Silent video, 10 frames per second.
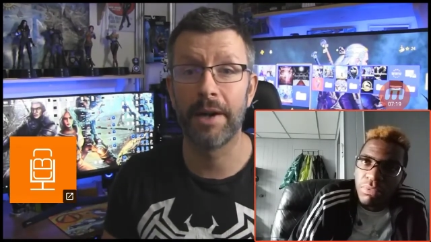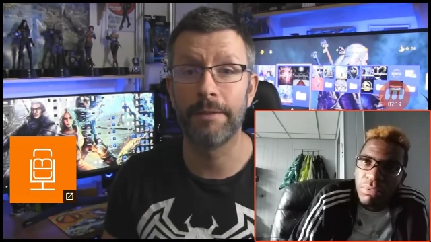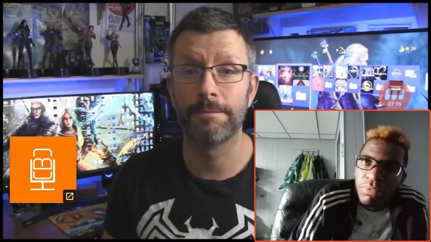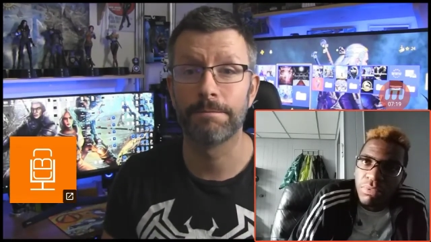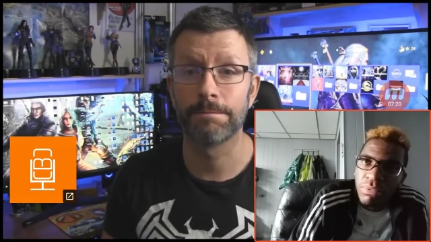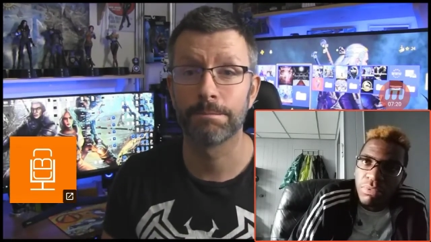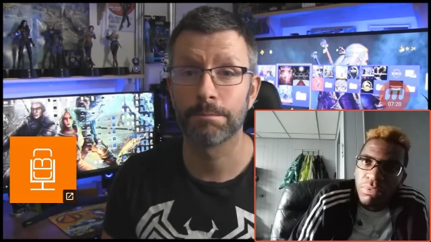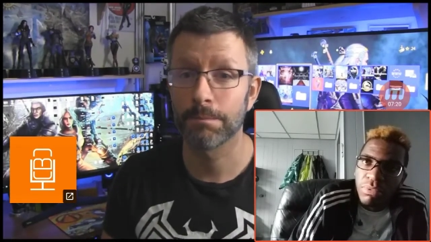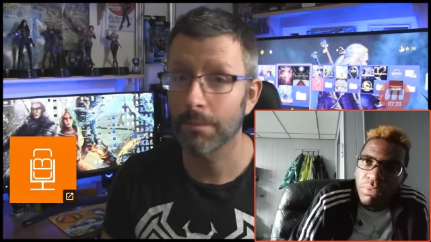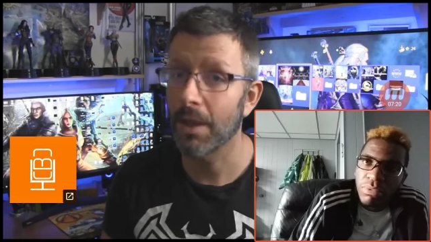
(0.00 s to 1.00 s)
Speaker 1: But
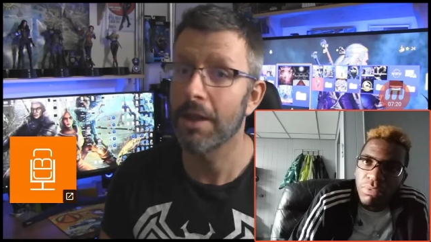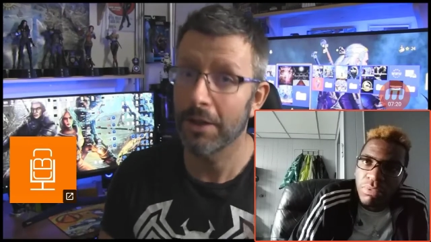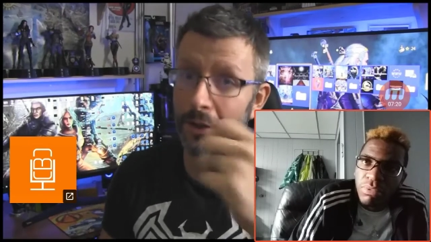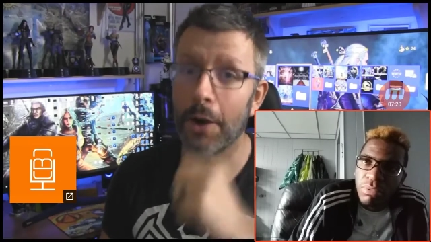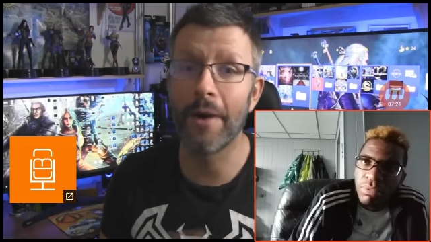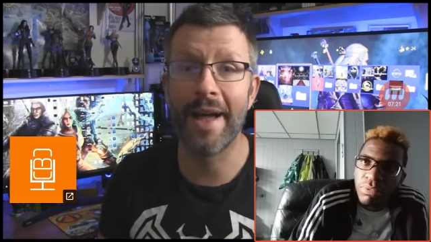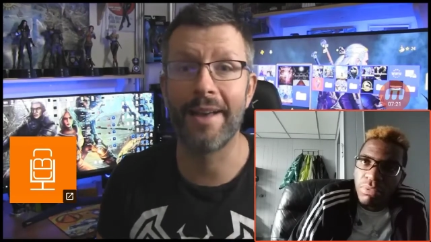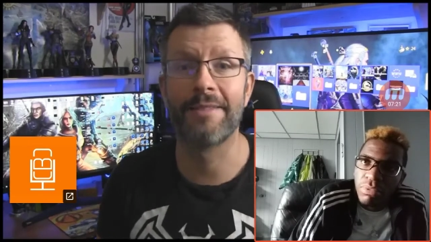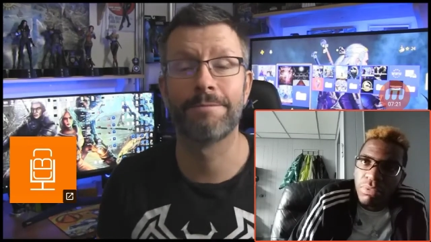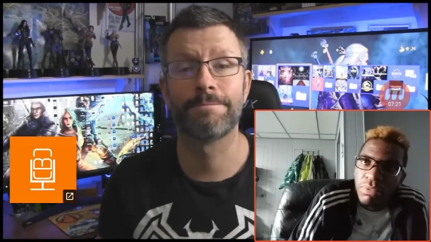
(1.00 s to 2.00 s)
go
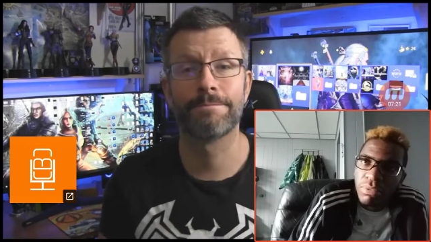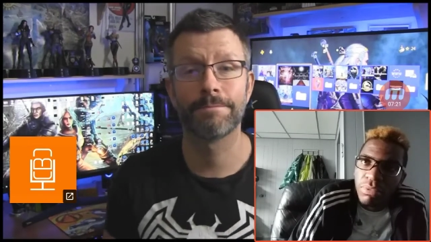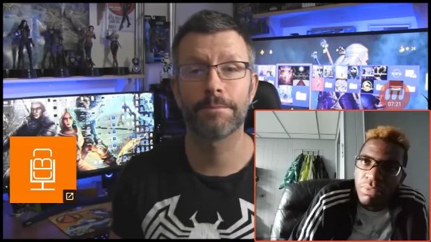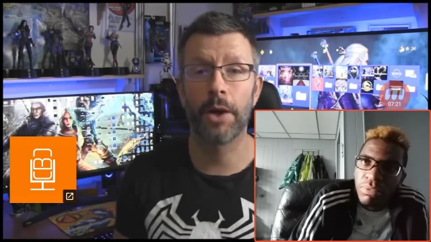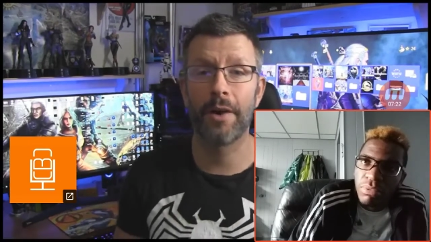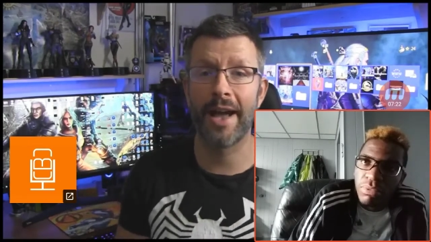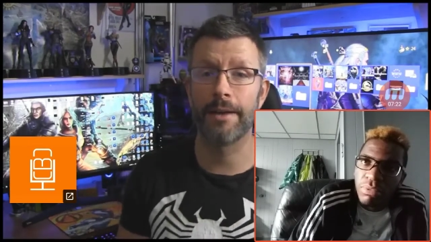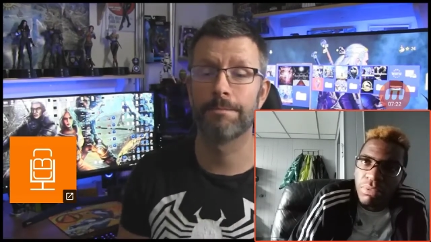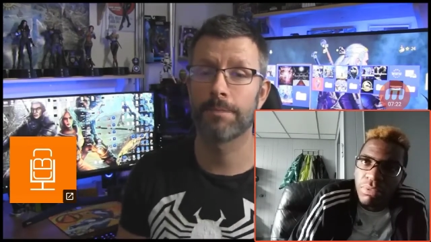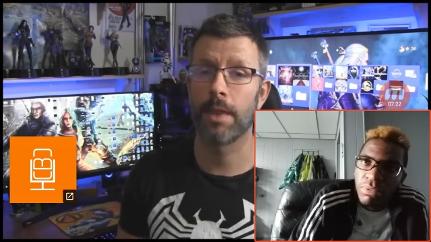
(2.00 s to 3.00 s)
ahead. Go
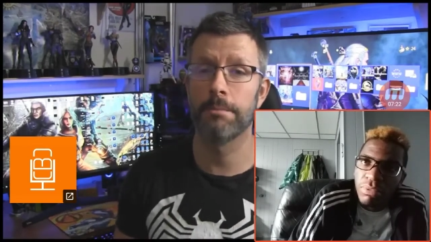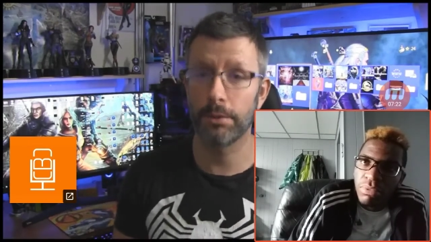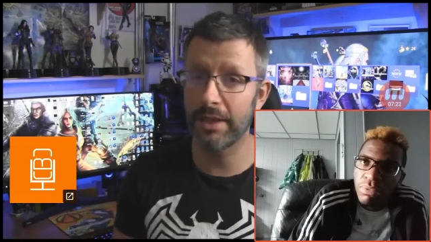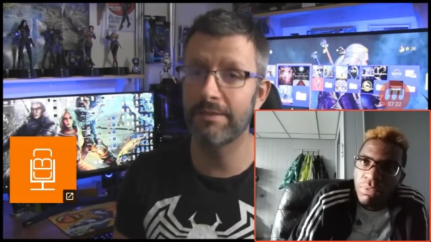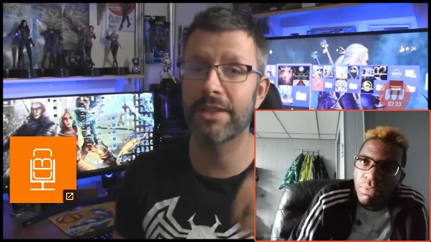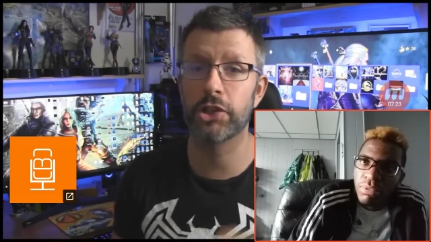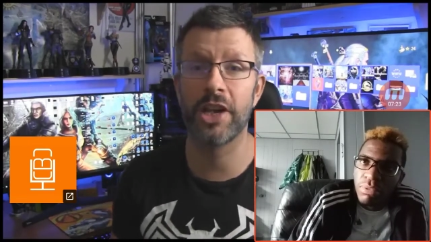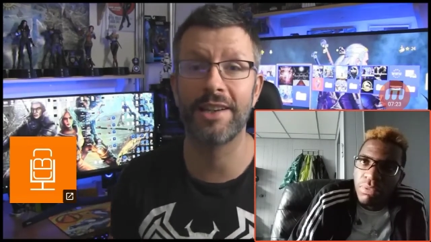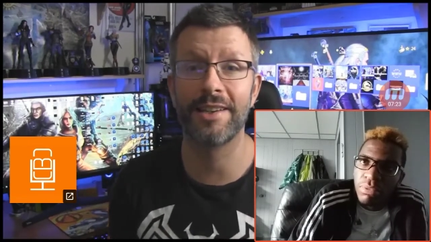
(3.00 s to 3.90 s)
ahead. Believe the